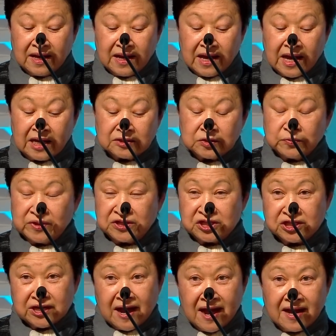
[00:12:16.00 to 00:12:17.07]
as we
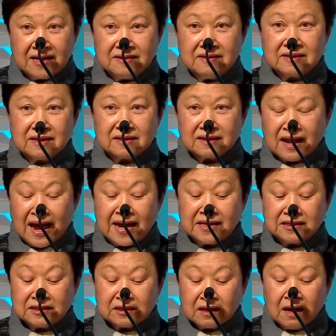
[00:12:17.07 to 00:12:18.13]
shine the
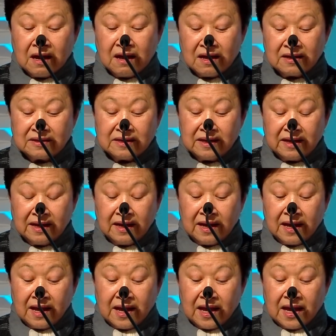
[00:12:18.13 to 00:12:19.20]
light on
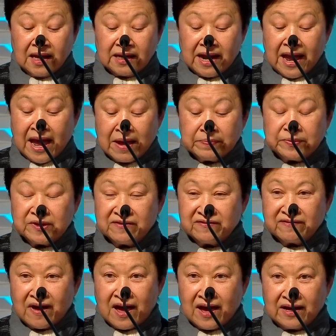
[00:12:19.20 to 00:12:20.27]
and
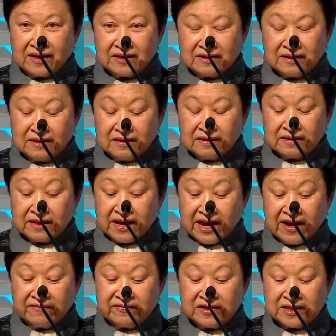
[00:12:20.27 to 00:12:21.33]
amplify the
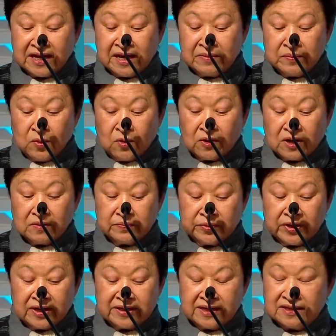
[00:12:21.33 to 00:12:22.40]
everyday moral
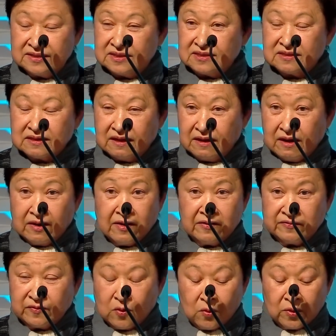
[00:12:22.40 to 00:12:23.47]
brilliance
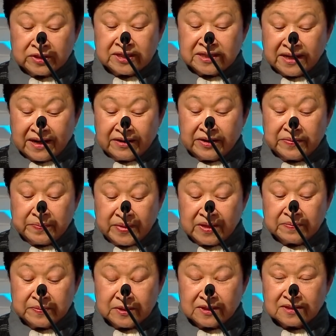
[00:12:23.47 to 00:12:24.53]
of ordinary
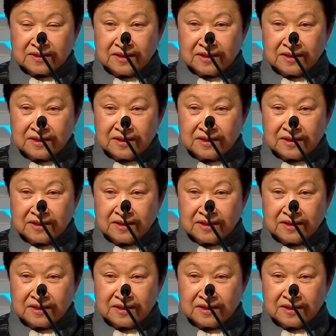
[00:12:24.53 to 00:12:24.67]
people.